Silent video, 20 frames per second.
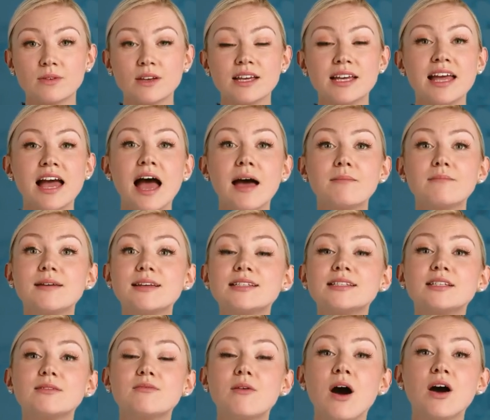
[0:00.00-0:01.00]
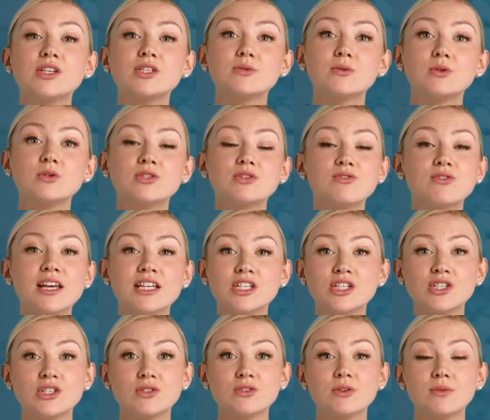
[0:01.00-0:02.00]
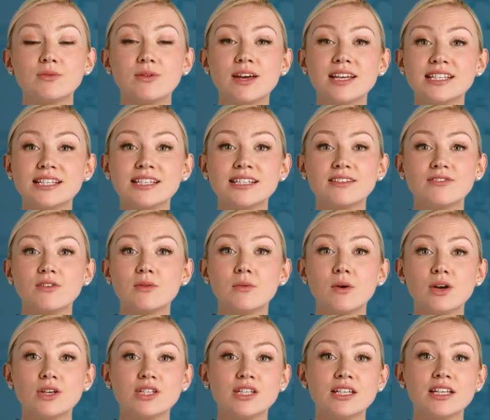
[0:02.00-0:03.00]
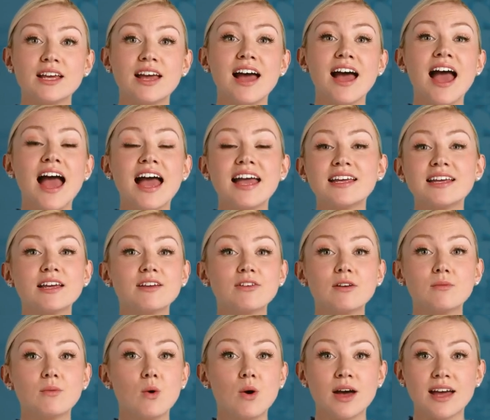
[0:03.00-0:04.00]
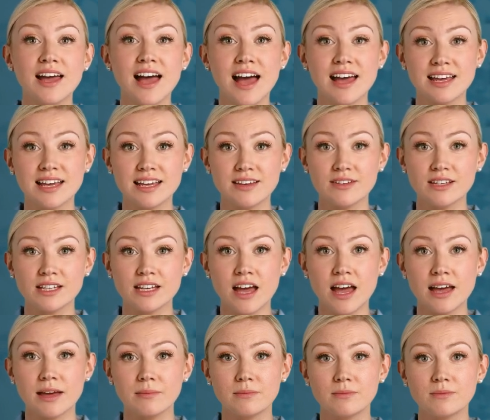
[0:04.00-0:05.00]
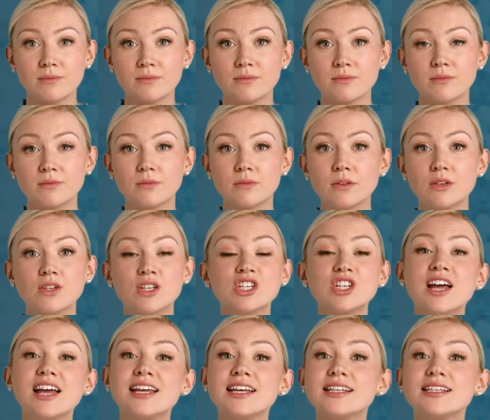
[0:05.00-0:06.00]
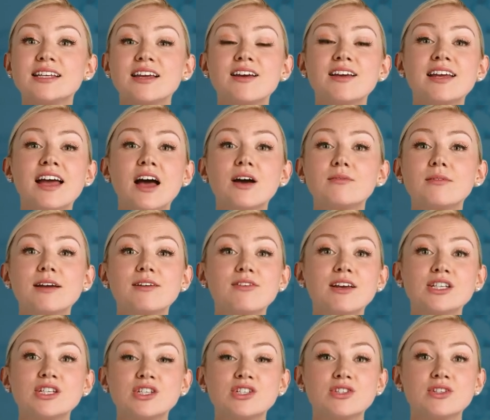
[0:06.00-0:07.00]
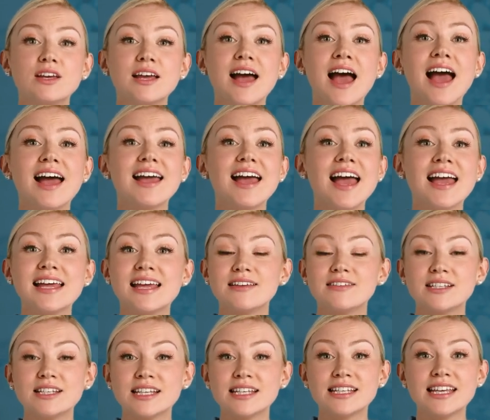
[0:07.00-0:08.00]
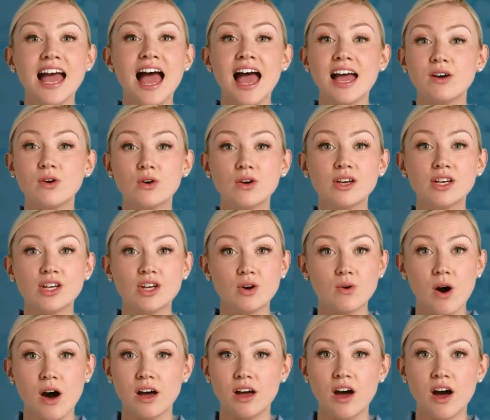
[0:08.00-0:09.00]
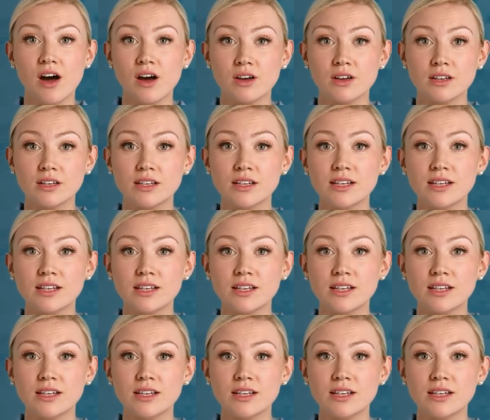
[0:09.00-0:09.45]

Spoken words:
The app makes it possible to register the presence of a person at a given point at a given time. The check is carried out by registering an NFC tag or a QR code.